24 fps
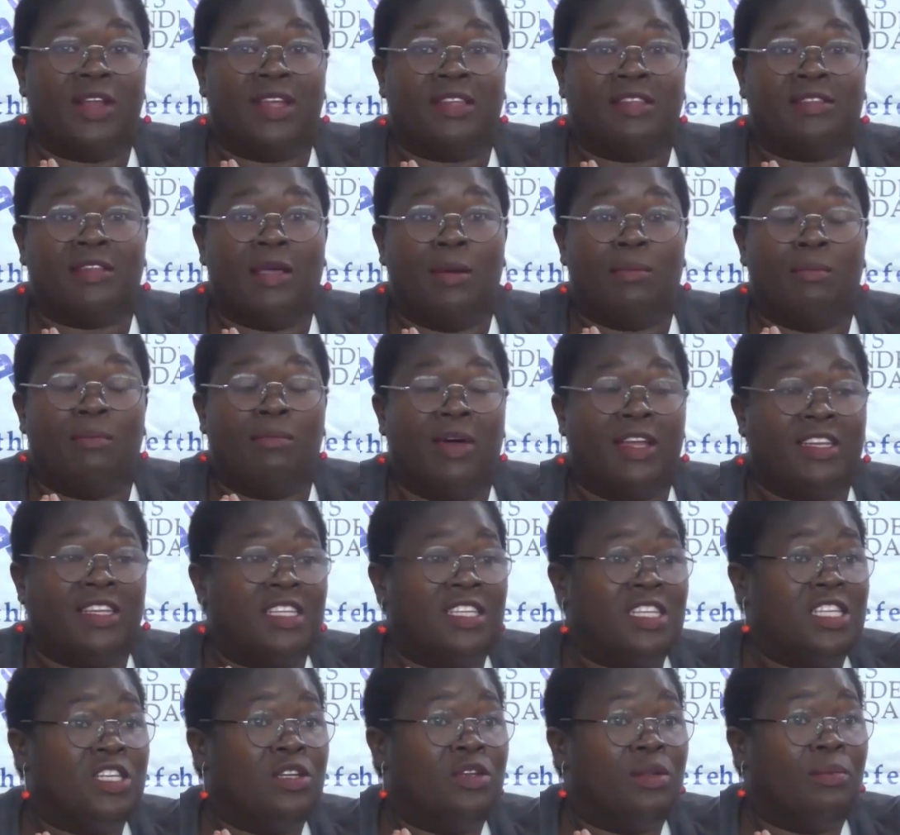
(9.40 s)
example, but
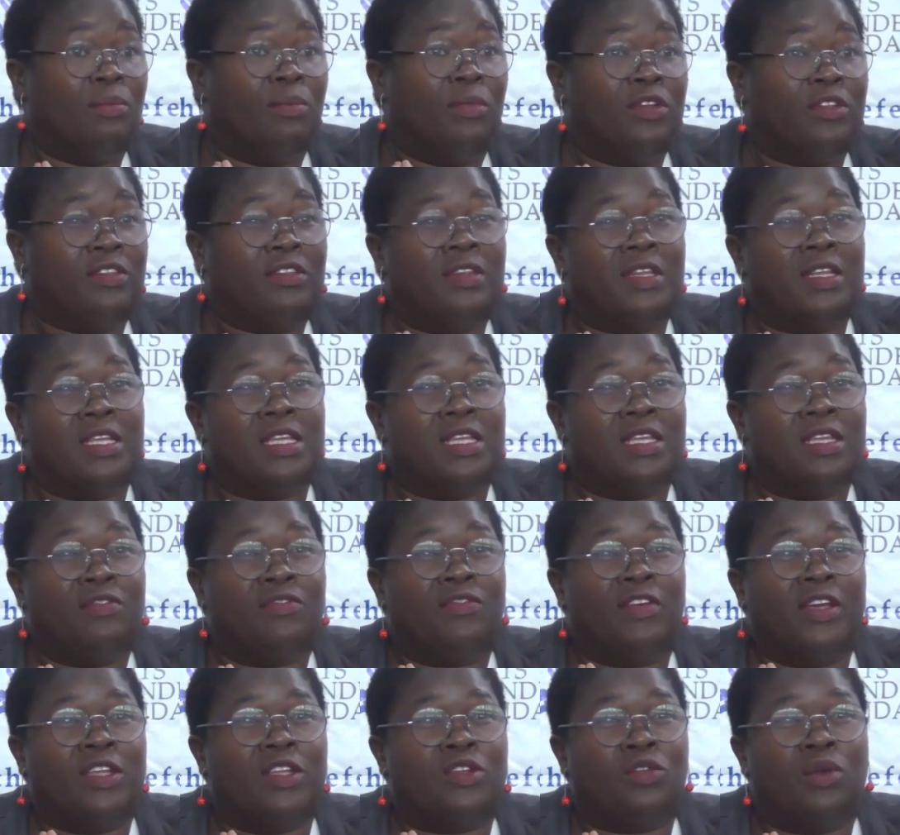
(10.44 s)
mostly
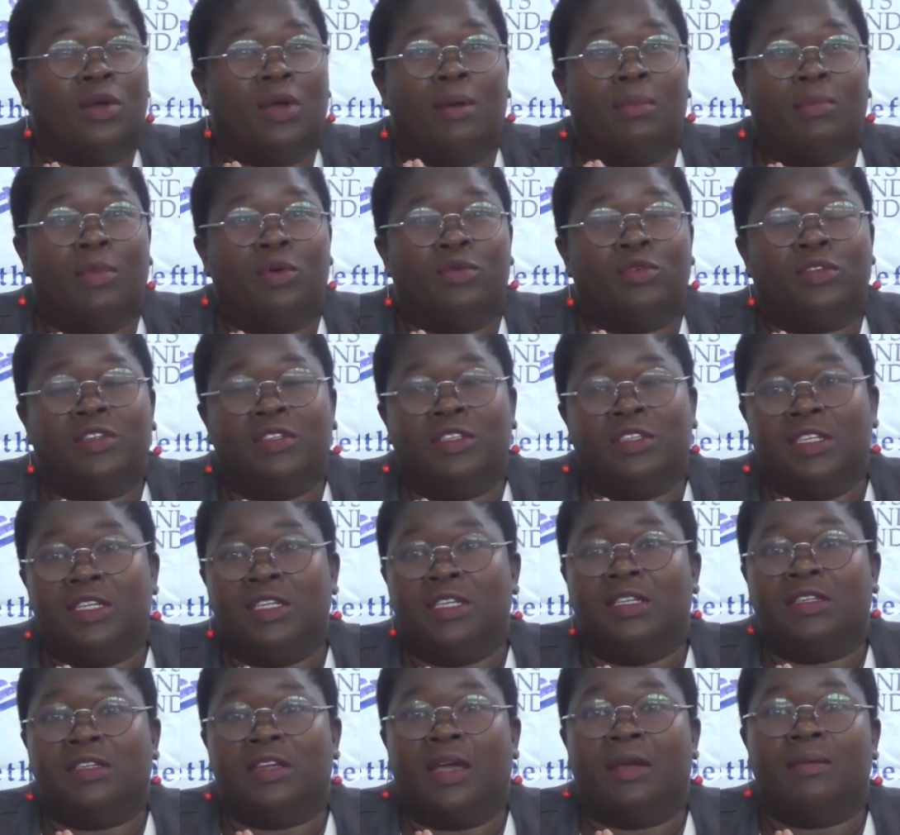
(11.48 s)
if I talk about
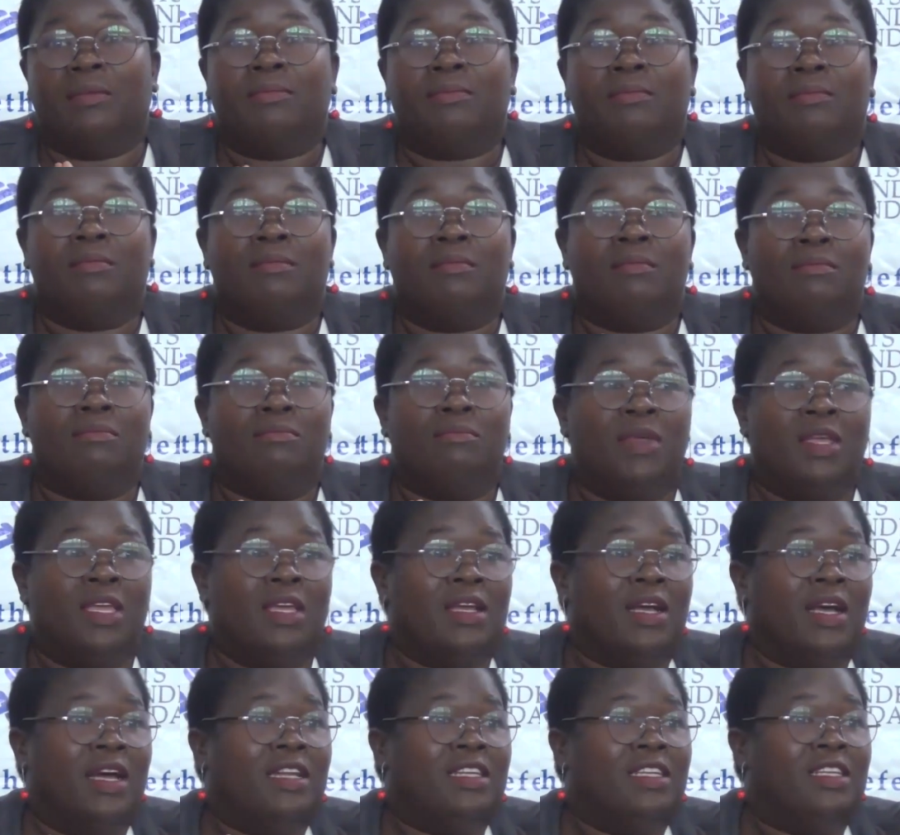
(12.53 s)
Jinja,
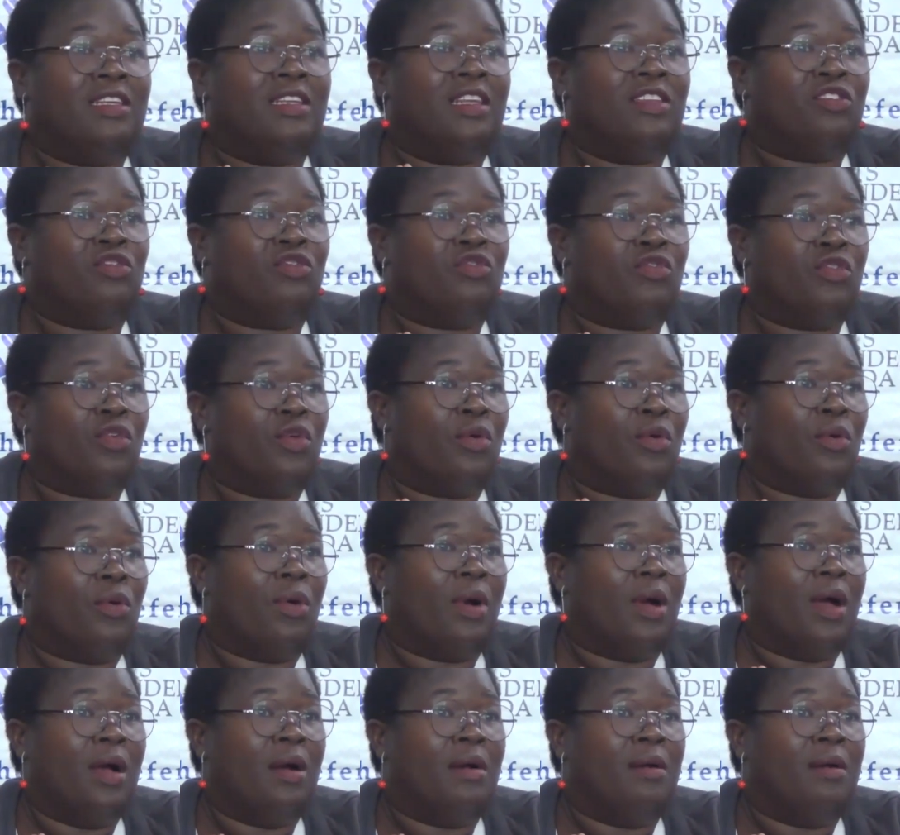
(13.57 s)
being an industrial